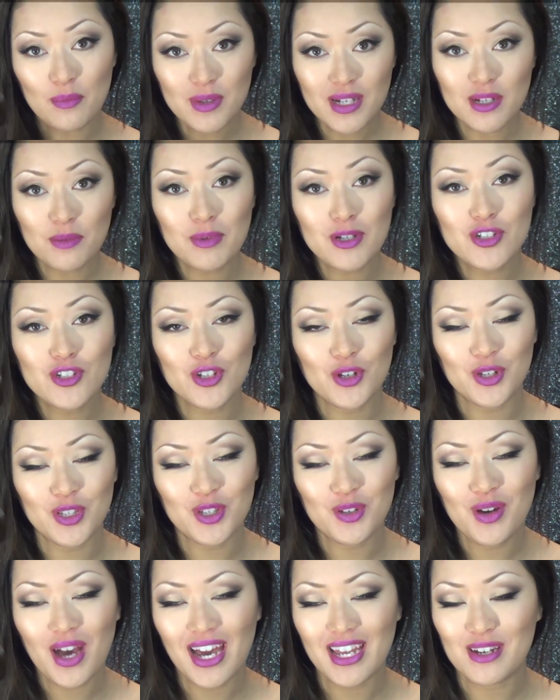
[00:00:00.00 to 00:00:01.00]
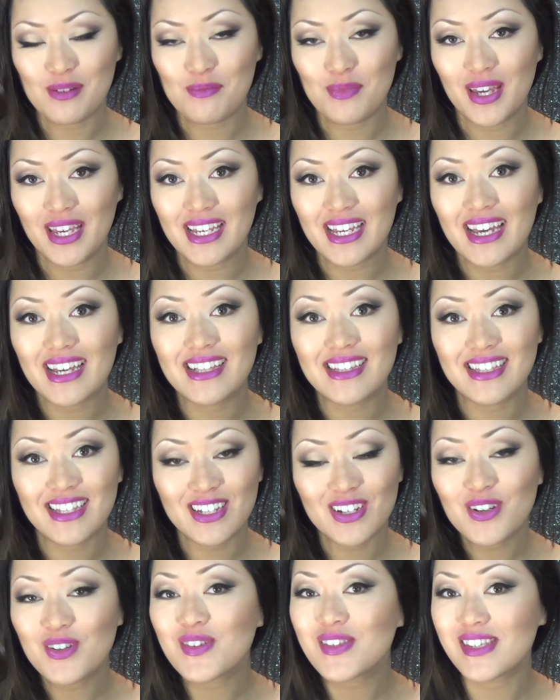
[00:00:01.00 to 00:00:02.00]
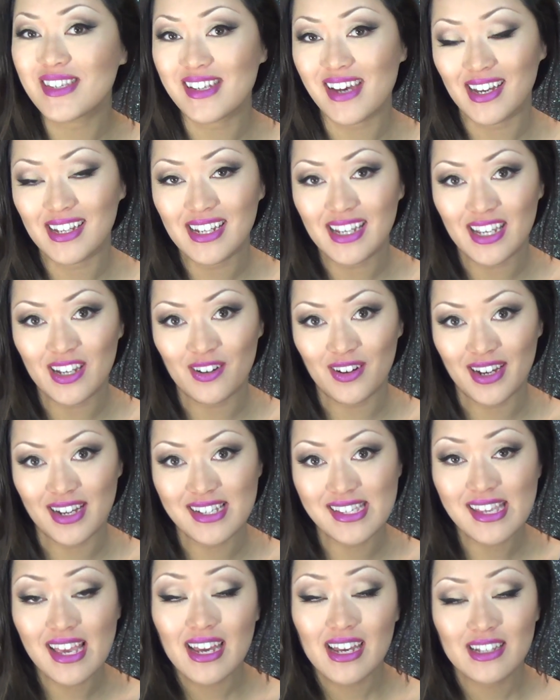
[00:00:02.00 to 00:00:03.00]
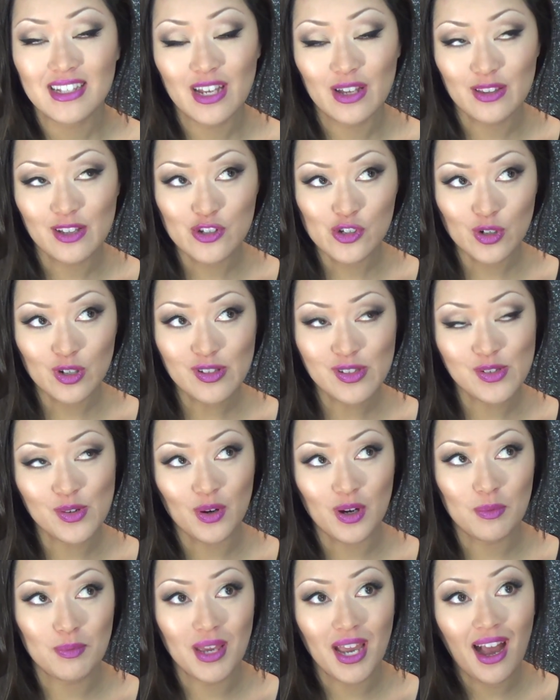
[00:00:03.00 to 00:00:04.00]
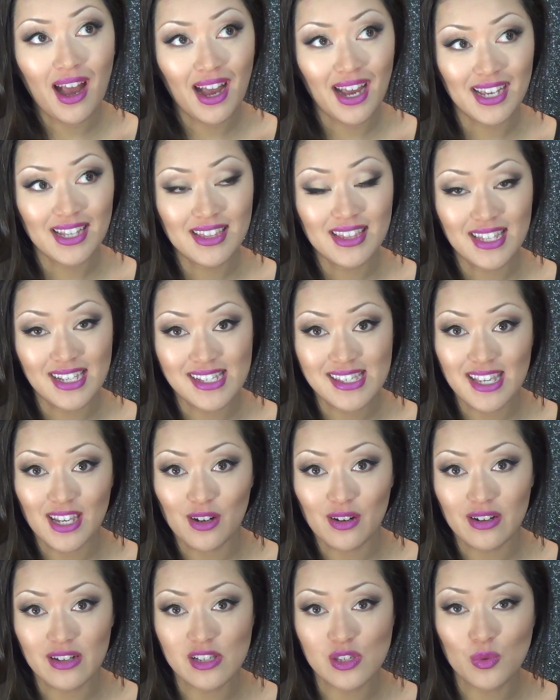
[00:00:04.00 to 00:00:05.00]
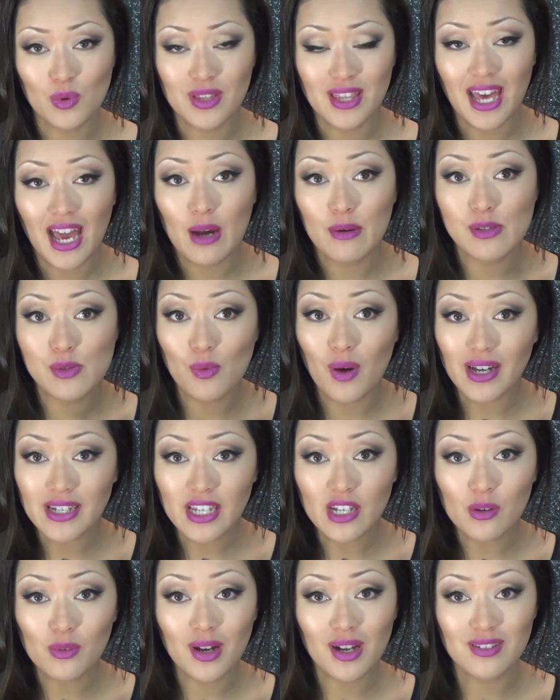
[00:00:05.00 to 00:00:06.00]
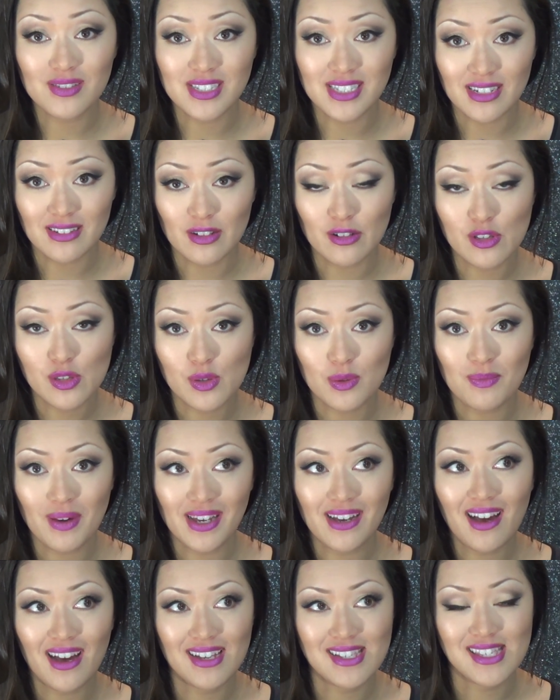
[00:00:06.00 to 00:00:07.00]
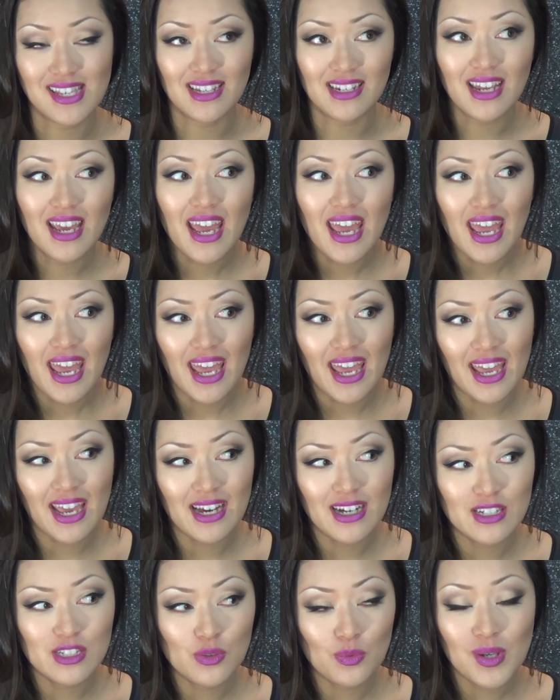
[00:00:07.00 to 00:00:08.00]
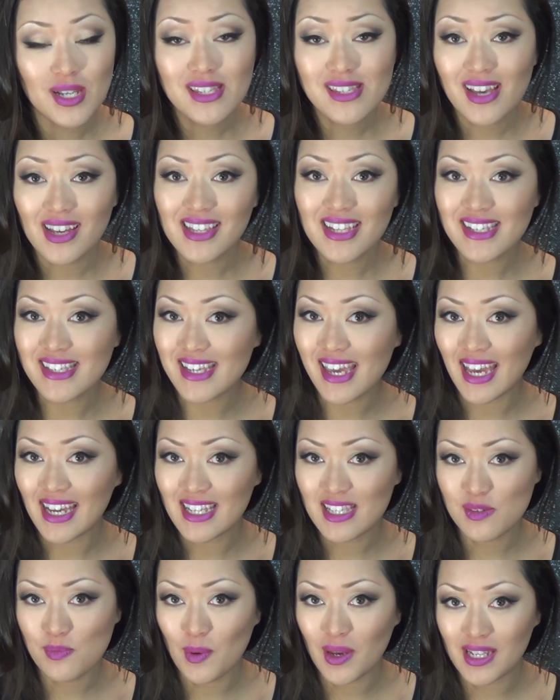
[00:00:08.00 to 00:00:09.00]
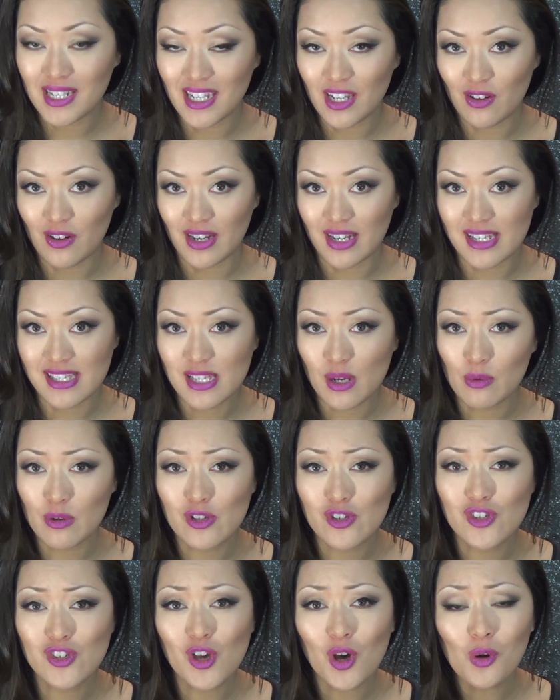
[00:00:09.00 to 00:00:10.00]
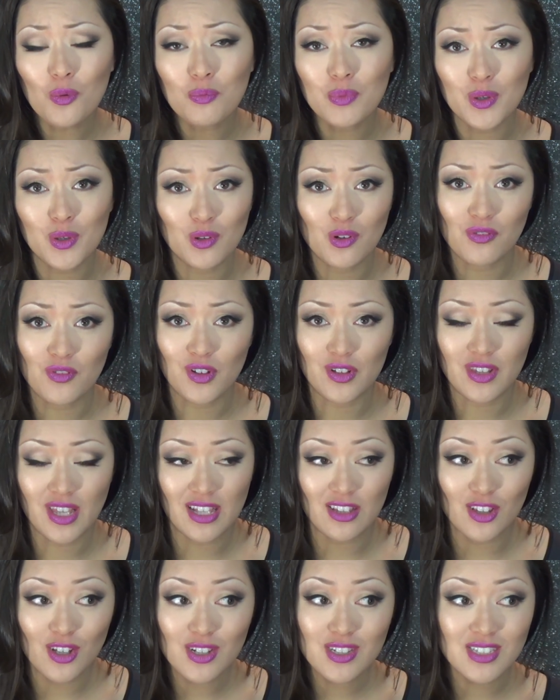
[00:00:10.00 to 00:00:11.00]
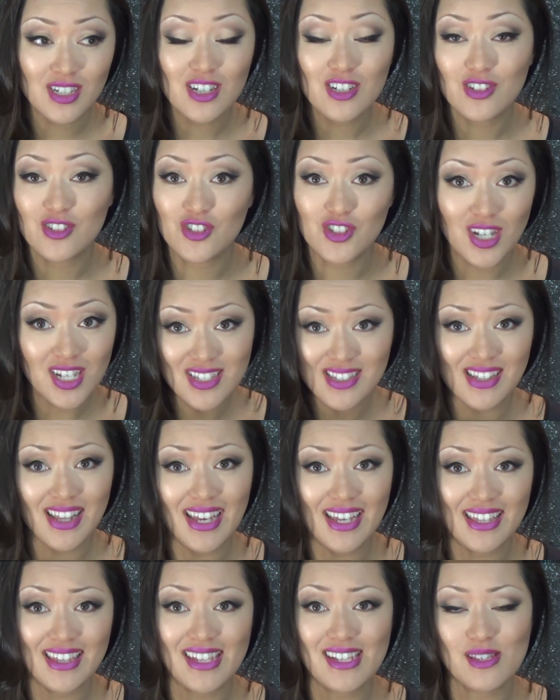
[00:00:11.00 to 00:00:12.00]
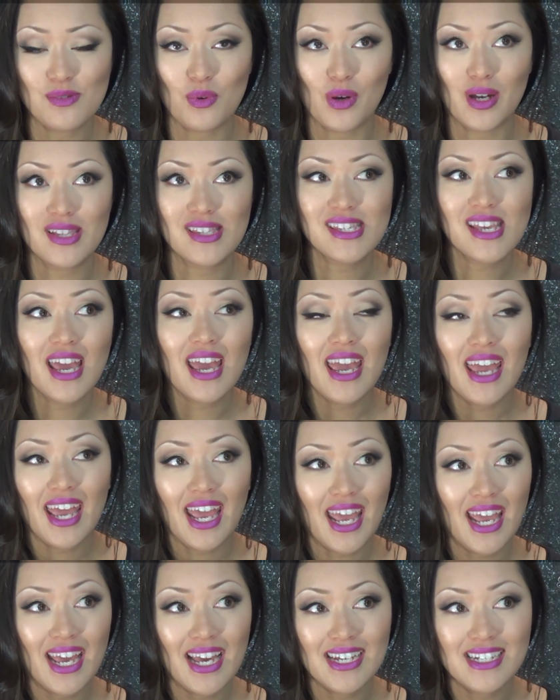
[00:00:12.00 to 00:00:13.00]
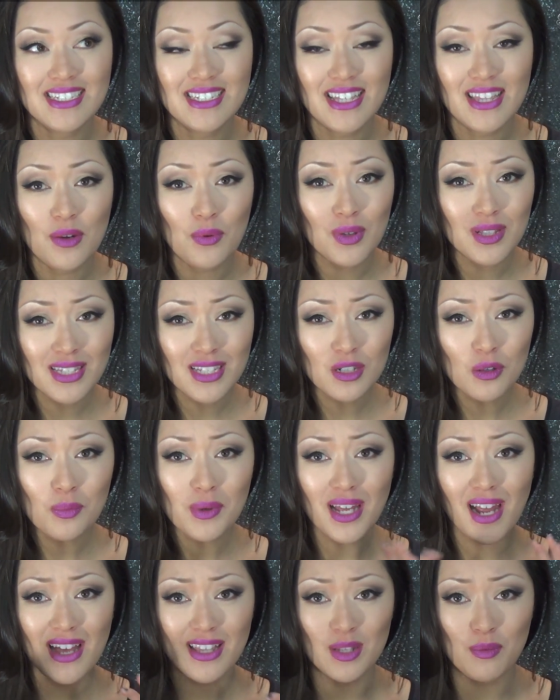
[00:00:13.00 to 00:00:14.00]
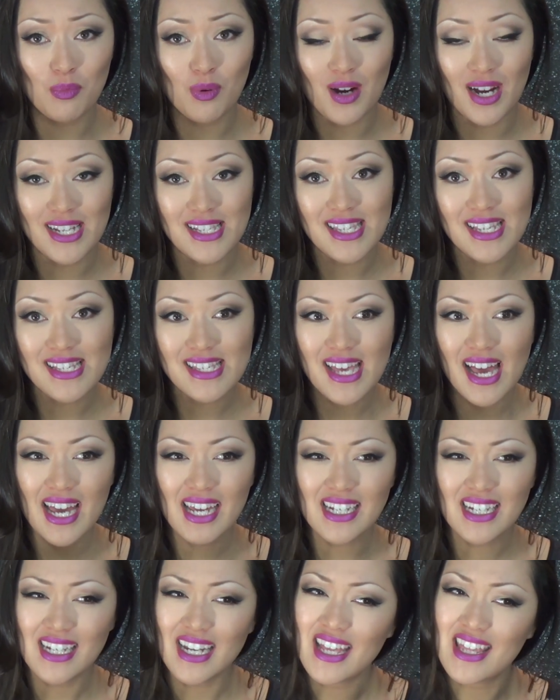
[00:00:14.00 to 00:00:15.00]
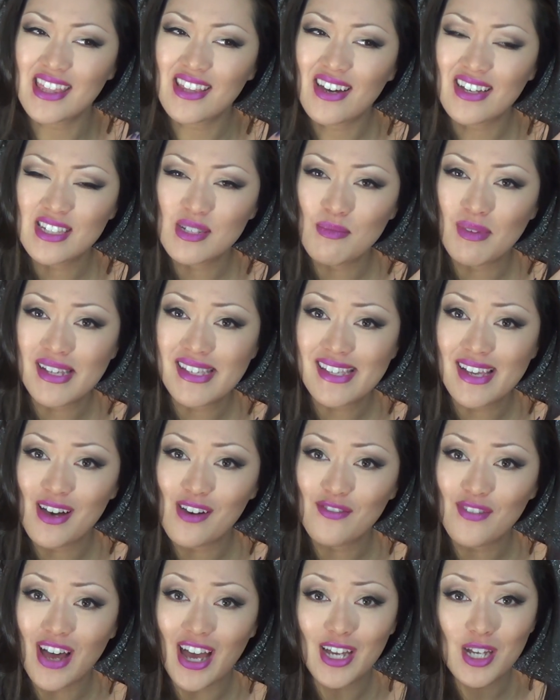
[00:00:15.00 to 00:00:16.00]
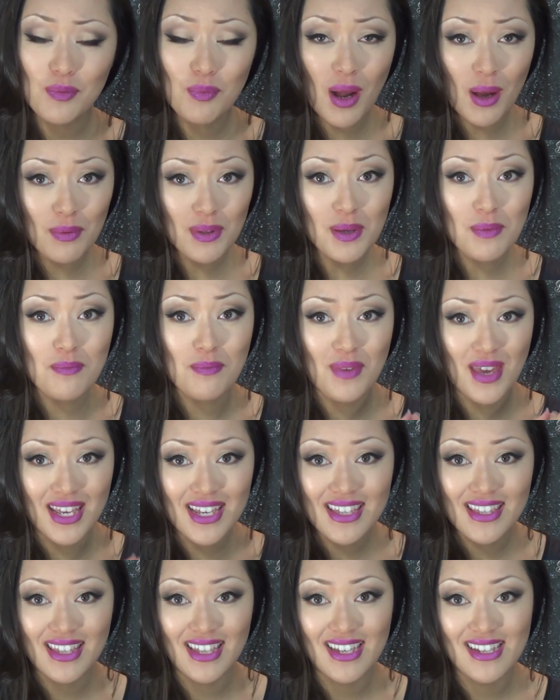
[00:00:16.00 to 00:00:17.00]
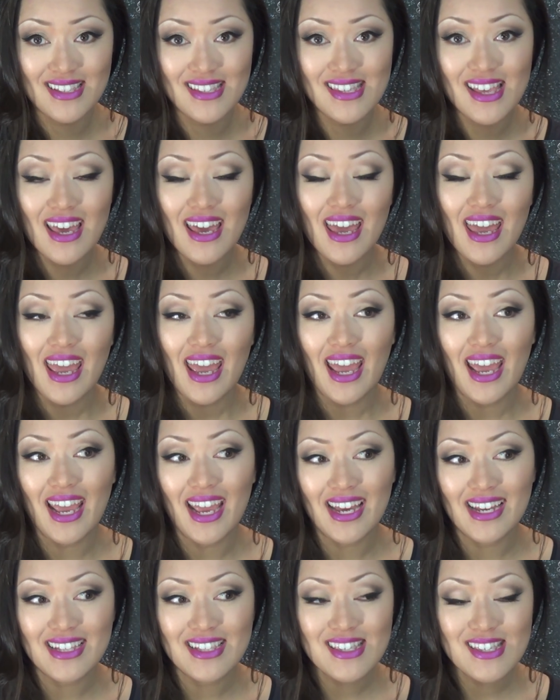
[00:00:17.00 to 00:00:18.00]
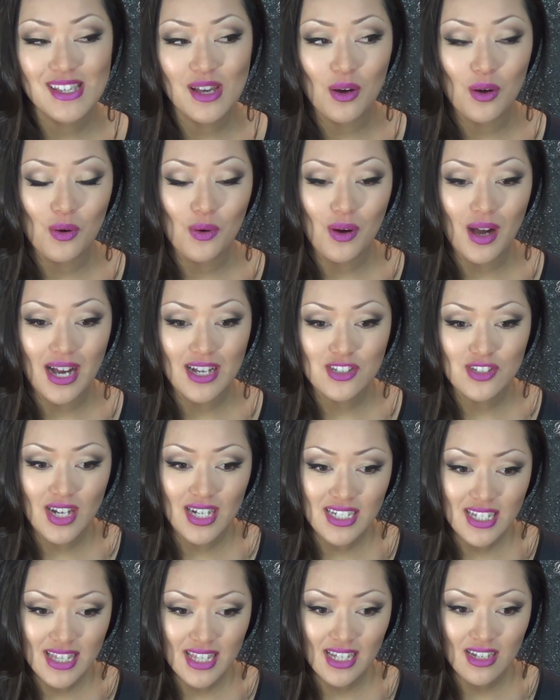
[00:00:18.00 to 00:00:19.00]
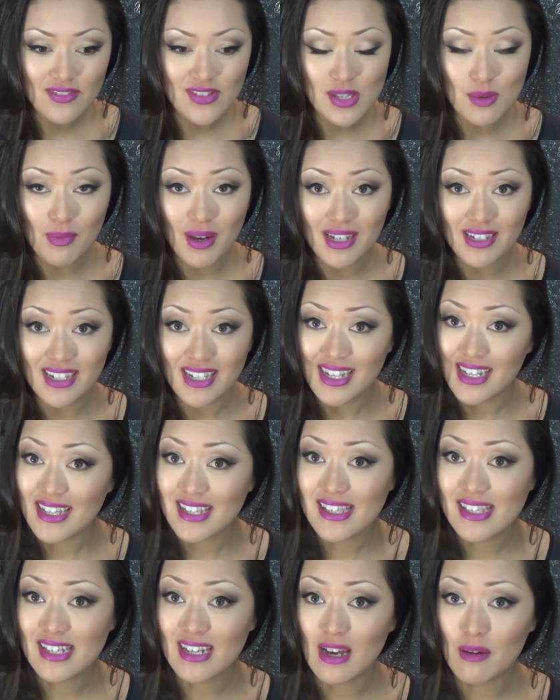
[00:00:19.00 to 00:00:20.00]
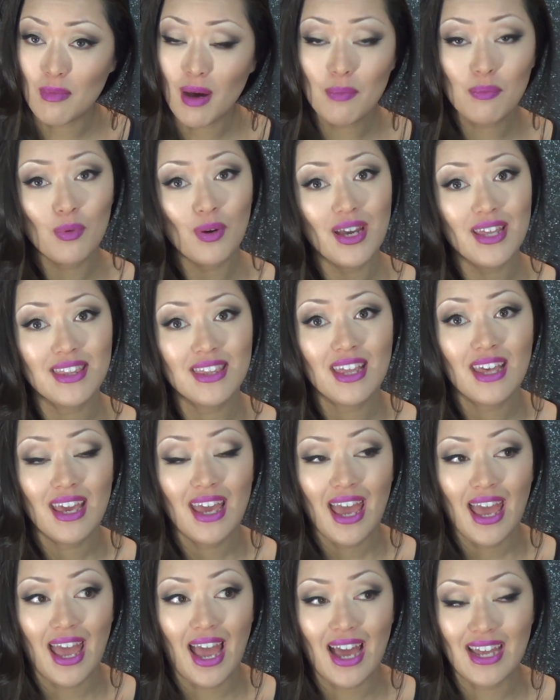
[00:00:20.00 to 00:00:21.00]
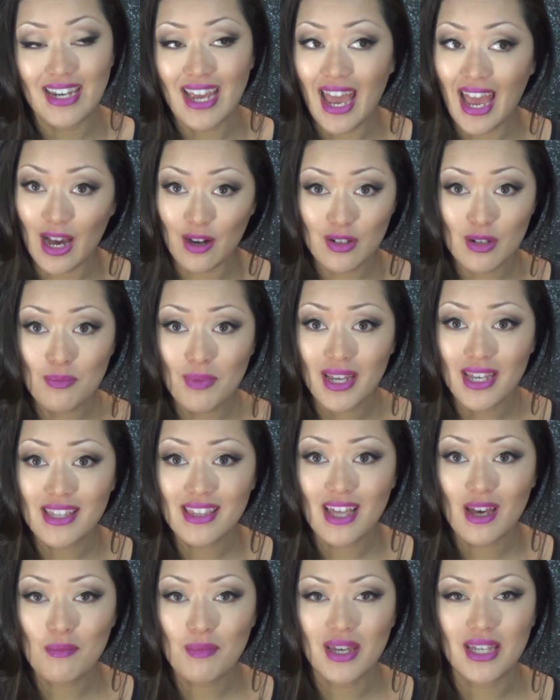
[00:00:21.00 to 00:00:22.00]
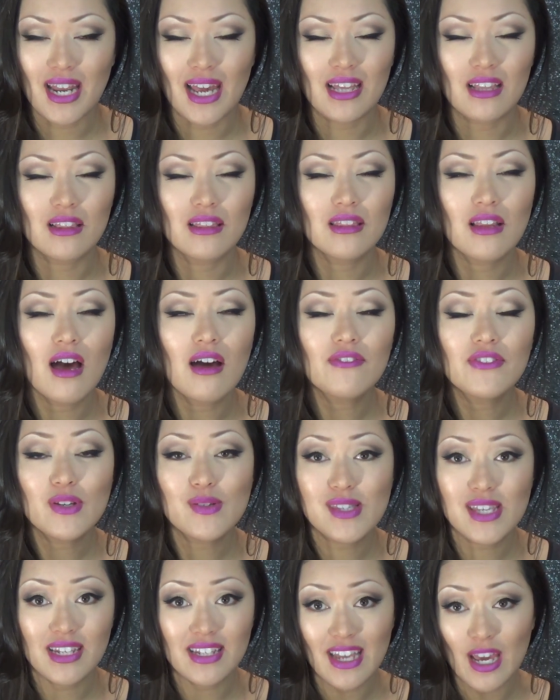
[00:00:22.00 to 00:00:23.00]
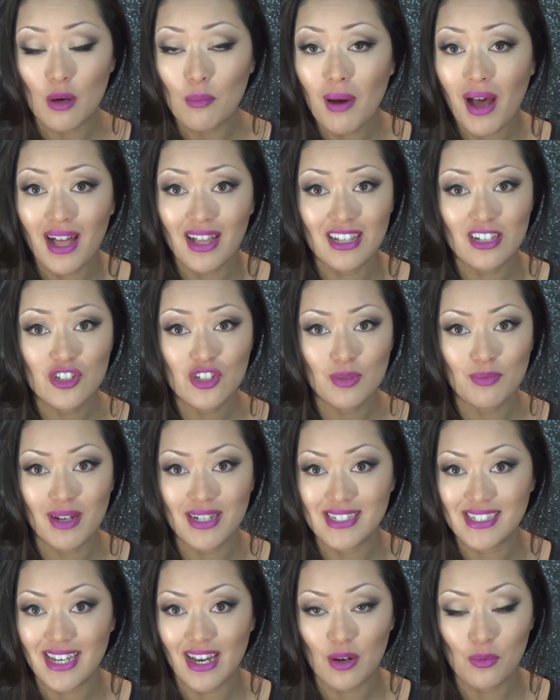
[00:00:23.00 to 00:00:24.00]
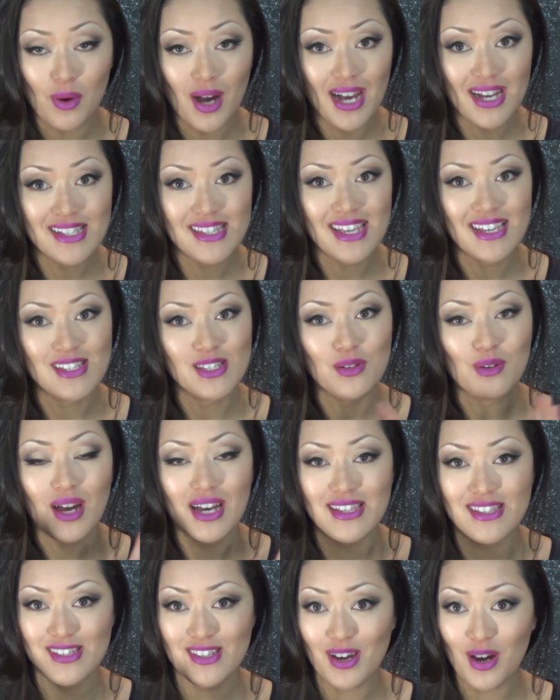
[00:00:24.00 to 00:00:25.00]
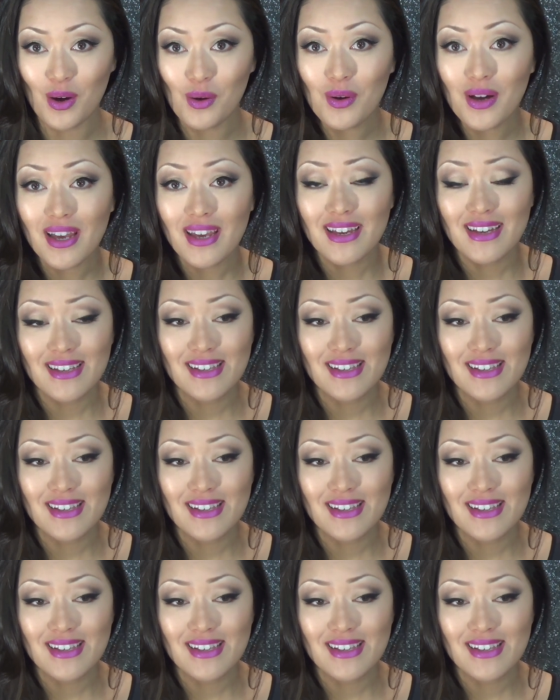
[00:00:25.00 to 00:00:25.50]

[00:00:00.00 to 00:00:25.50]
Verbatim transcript: I'm going to be showing you how to make glitter stud earrings. Now the short story behind these earrings were that I was walking around Dillard's with my cousin and we saw these Kate Spade earrings that were so beautiful. They looked just like these ones and they were a little bit on the pricey side and I thought to myself I could probably make these and so I tried to think of some ideas to come up with on how to make them and I love using nail polish in my DIYs as you guys know.